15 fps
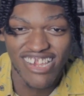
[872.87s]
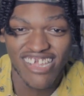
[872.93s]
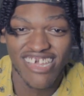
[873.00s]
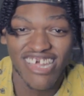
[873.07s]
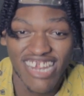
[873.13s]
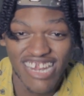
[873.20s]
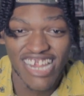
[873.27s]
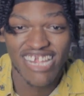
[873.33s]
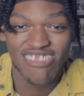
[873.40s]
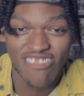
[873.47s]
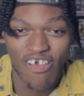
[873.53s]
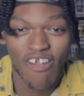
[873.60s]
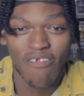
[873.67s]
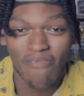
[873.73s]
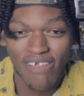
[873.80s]
couldn't have
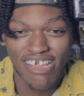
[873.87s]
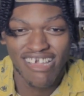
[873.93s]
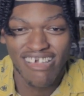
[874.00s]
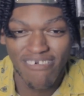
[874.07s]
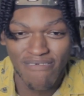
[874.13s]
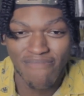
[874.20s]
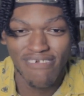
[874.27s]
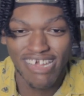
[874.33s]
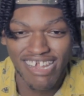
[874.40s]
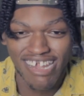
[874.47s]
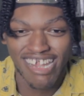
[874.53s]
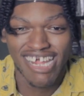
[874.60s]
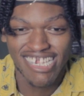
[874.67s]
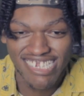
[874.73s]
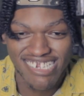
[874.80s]
told him to come in
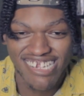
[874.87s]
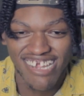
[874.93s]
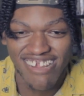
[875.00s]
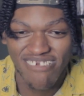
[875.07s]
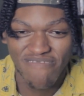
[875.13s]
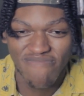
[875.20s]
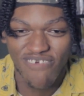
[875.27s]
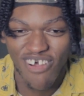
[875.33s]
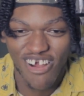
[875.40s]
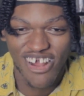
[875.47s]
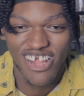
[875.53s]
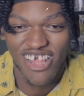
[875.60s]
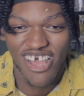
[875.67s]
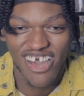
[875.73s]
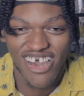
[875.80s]
this anymore,
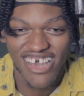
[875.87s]
y'all.